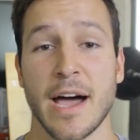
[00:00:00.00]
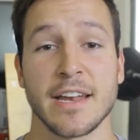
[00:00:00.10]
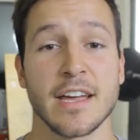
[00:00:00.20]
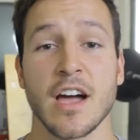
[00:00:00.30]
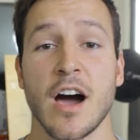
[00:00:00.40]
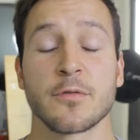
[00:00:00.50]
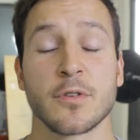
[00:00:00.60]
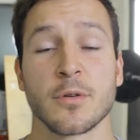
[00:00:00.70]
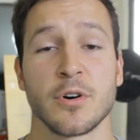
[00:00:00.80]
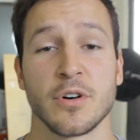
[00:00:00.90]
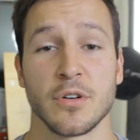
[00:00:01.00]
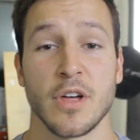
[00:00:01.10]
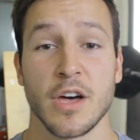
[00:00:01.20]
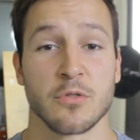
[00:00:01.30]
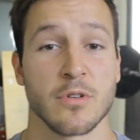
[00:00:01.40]
I'd get
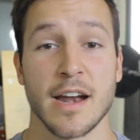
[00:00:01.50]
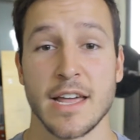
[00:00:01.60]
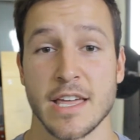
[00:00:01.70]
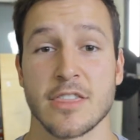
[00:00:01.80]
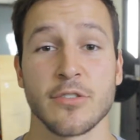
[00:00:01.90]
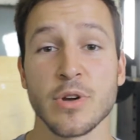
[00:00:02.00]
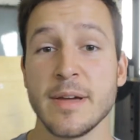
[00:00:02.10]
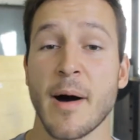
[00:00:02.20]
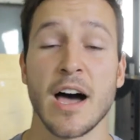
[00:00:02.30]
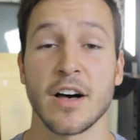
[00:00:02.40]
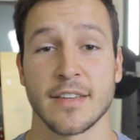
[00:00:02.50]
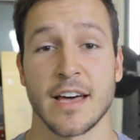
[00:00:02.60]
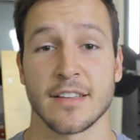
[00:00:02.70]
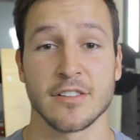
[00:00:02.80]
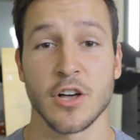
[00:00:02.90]
comfortable running 3 miles
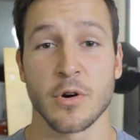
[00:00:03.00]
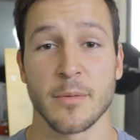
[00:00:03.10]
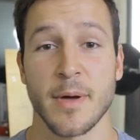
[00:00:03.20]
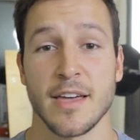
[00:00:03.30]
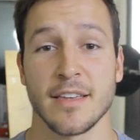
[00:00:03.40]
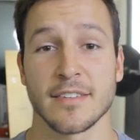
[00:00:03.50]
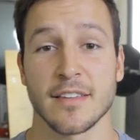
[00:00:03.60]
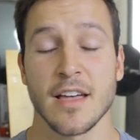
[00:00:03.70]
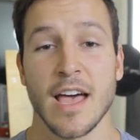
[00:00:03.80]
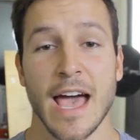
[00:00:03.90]
at a slower pace.